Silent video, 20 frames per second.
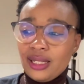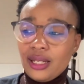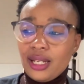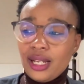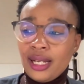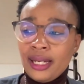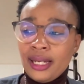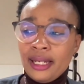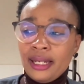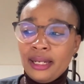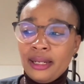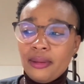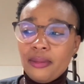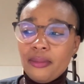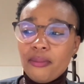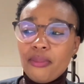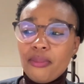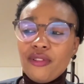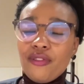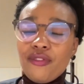
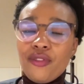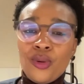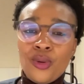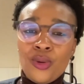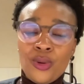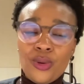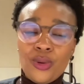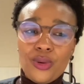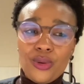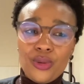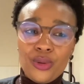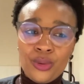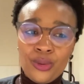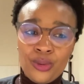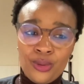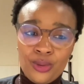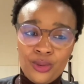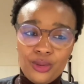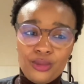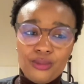for
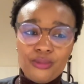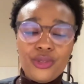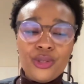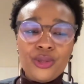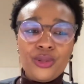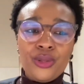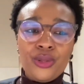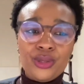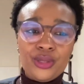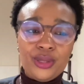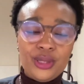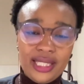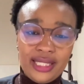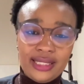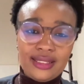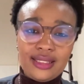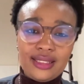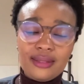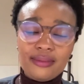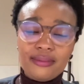your
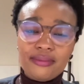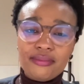test.